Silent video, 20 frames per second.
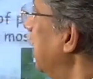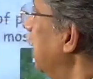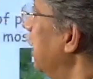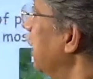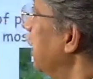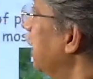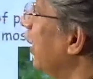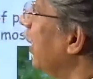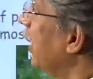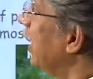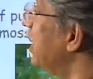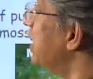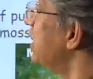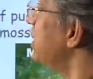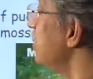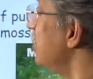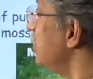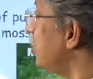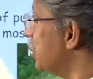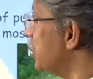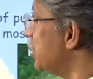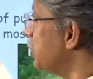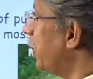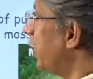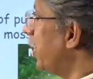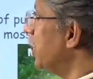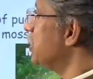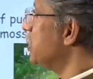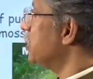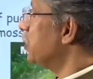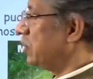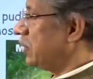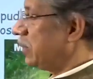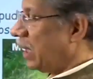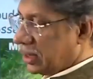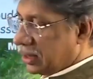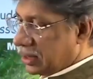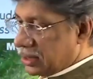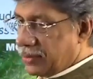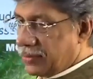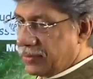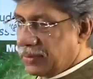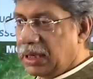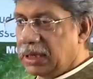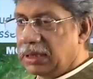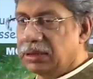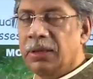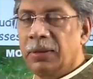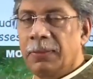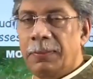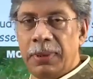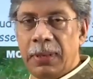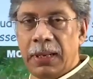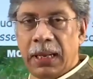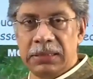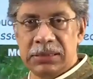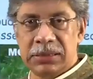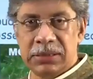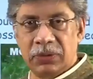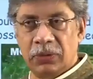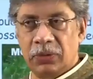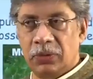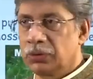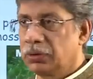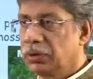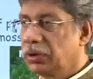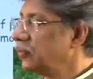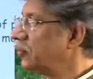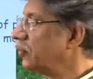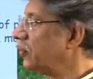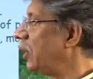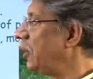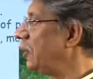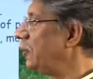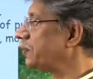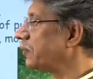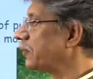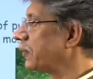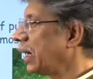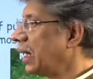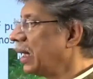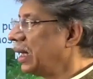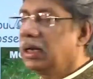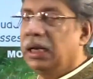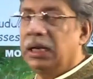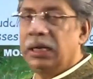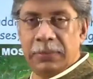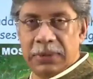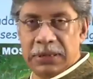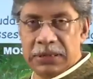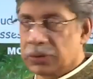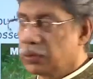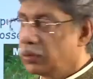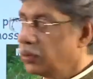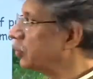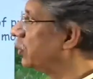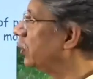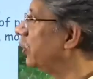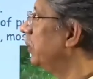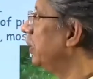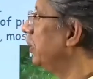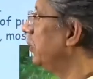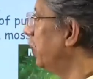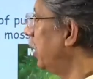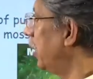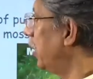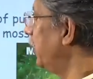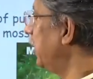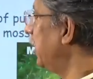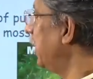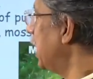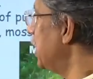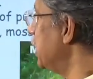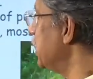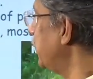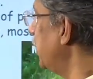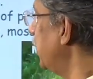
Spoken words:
Now, it is in response to that that the plants are going to evolve and animals are going to be evolving as